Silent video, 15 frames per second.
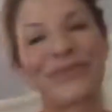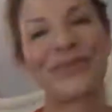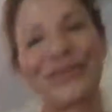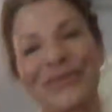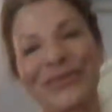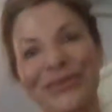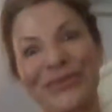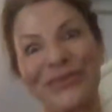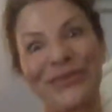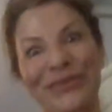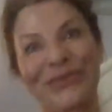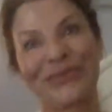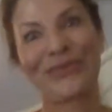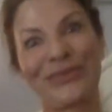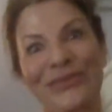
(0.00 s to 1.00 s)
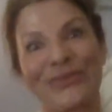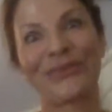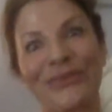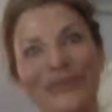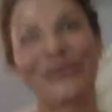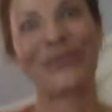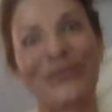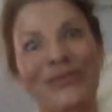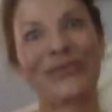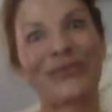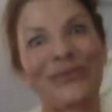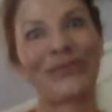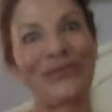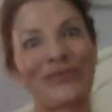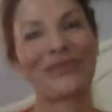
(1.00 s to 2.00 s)

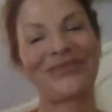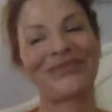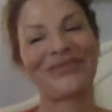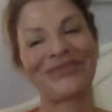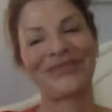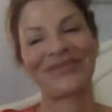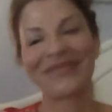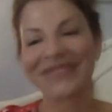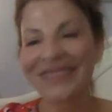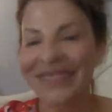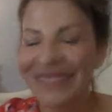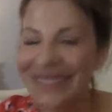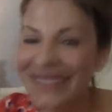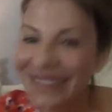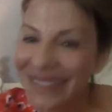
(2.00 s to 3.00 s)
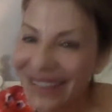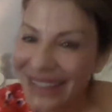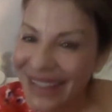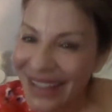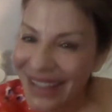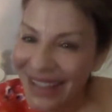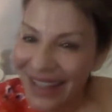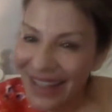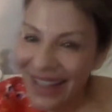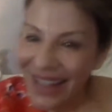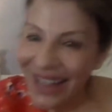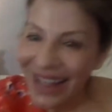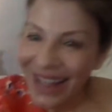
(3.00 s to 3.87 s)
No one is speaking in this clip.